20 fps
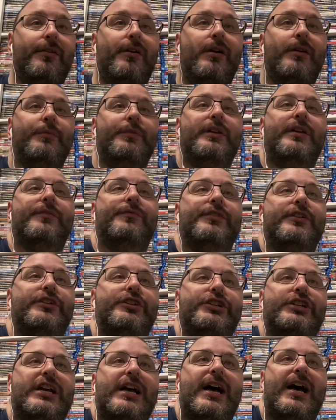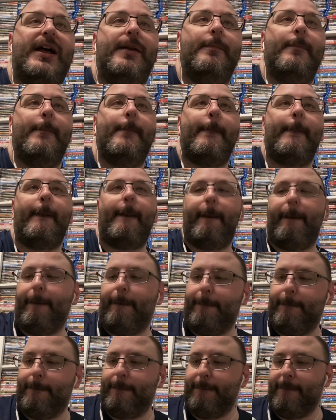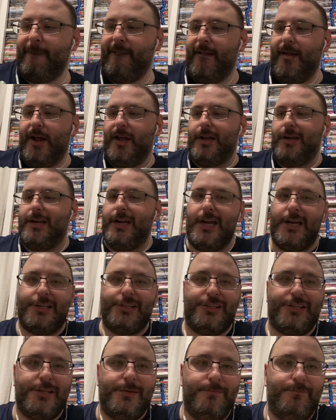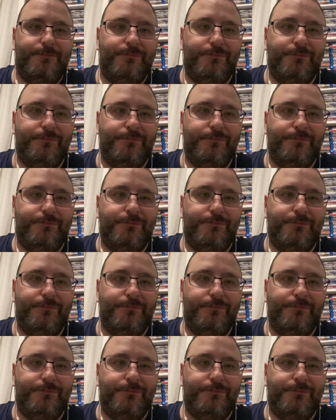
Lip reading: I would give it a shot. Next,